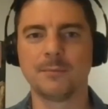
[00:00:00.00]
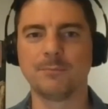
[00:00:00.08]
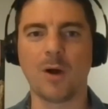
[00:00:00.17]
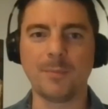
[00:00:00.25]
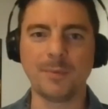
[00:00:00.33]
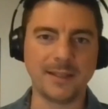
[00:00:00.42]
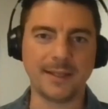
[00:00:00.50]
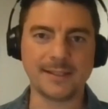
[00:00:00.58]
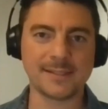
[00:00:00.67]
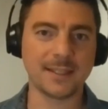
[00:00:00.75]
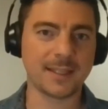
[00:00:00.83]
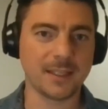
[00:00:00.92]
Bobby, that
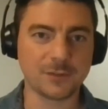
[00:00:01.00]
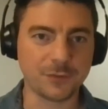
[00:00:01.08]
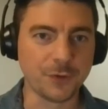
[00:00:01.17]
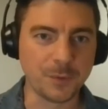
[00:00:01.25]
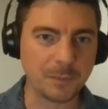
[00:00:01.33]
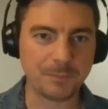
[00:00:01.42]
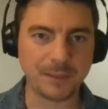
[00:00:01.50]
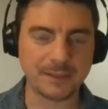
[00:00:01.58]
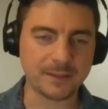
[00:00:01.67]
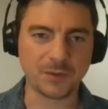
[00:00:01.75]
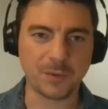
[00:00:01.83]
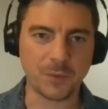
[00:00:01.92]
is the case for you in
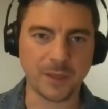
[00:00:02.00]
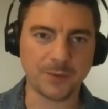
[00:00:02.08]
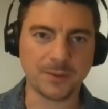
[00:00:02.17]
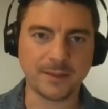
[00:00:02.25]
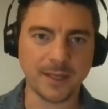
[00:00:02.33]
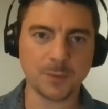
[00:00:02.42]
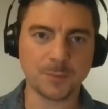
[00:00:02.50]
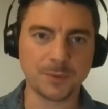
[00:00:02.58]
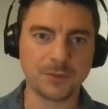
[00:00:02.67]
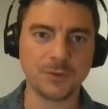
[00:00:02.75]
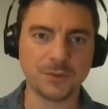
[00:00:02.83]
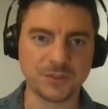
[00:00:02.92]
Pentagram without a doubt.
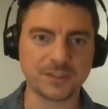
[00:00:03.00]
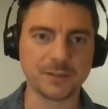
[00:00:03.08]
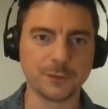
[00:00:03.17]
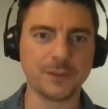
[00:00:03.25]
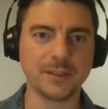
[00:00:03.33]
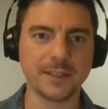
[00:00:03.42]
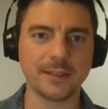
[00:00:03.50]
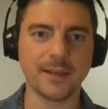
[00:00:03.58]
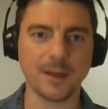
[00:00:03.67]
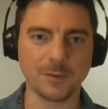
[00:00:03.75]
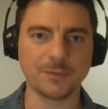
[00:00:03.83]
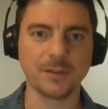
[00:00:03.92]
But do you still feel that
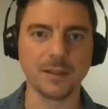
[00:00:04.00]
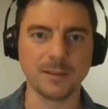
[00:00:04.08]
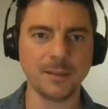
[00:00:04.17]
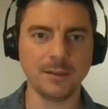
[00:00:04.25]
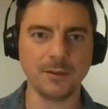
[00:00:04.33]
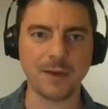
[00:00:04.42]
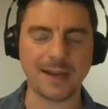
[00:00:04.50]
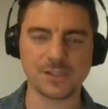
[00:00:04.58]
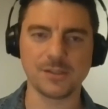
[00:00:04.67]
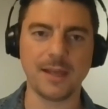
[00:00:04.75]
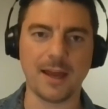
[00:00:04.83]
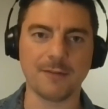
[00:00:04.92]
now with the limit, you
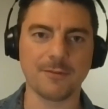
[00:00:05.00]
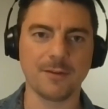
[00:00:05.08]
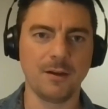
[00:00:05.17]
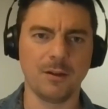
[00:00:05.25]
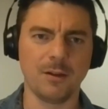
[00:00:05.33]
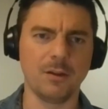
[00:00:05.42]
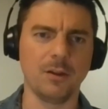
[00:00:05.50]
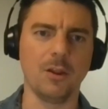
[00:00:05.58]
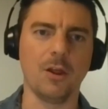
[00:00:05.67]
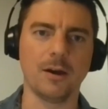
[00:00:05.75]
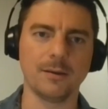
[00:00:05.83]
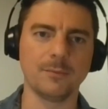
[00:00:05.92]
actually have a
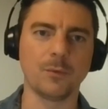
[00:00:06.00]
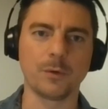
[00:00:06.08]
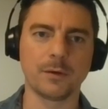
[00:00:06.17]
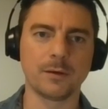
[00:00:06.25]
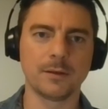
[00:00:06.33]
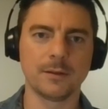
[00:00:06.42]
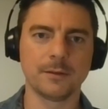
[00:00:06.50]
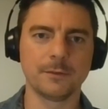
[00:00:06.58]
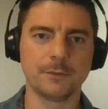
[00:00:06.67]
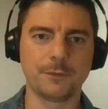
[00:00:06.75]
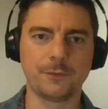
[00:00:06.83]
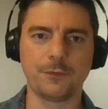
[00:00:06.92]
lot more
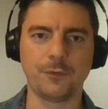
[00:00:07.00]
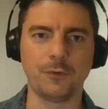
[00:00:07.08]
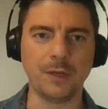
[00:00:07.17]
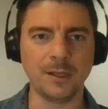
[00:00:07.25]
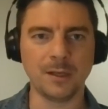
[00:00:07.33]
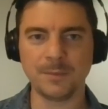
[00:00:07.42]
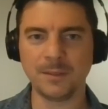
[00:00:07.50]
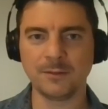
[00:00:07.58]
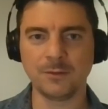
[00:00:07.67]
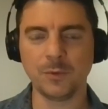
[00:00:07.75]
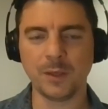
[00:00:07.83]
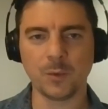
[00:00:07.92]
freedom in
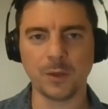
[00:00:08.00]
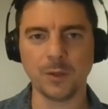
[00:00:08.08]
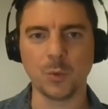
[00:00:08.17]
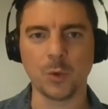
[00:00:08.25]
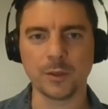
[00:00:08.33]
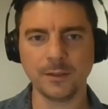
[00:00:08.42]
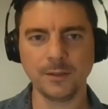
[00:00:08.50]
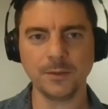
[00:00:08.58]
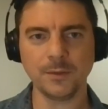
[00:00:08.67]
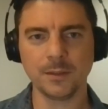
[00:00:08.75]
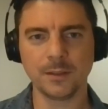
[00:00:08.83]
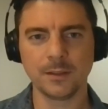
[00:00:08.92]
doing what you want to do?